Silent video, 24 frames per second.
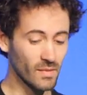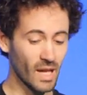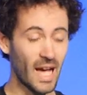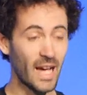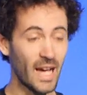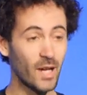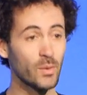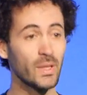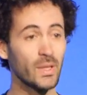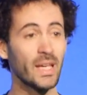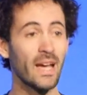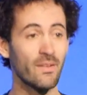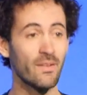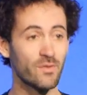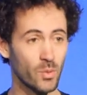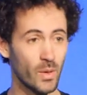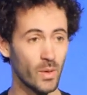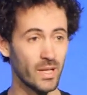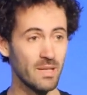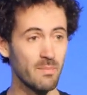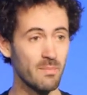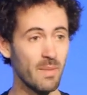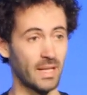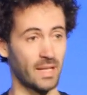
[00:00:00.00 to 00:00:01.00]
I only have
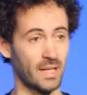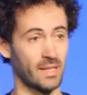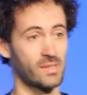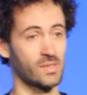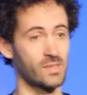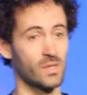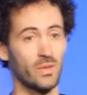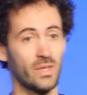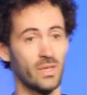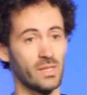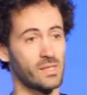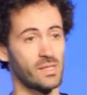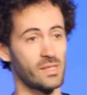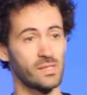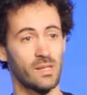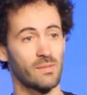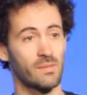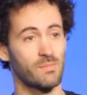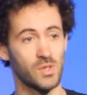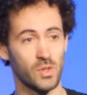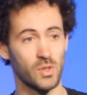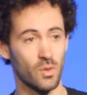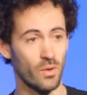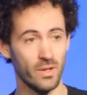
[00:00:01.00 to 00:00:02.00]
20 minutes, so this is
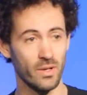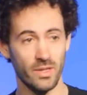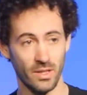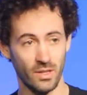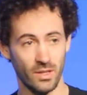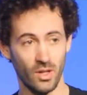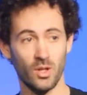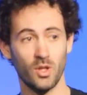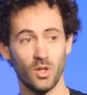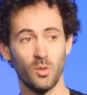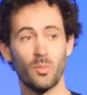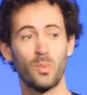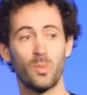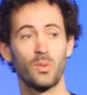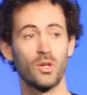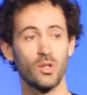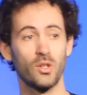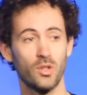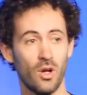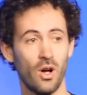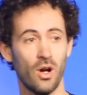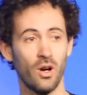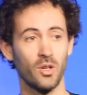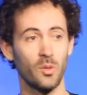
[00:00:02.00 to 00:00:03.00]
a story that
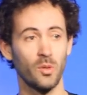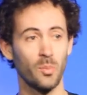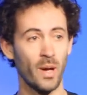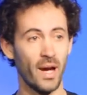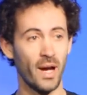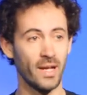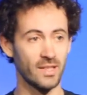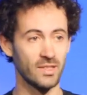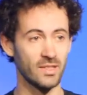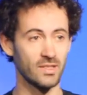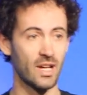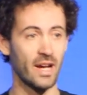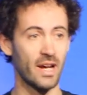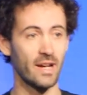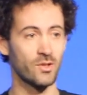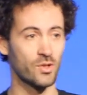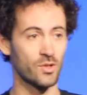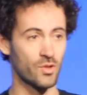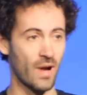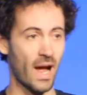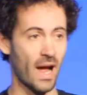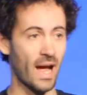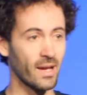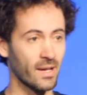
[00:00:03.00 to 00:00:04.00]
could occupy an entire
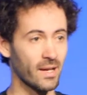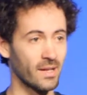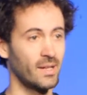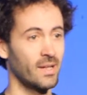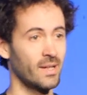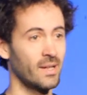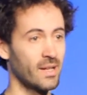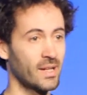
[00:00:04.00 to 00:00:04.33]
track.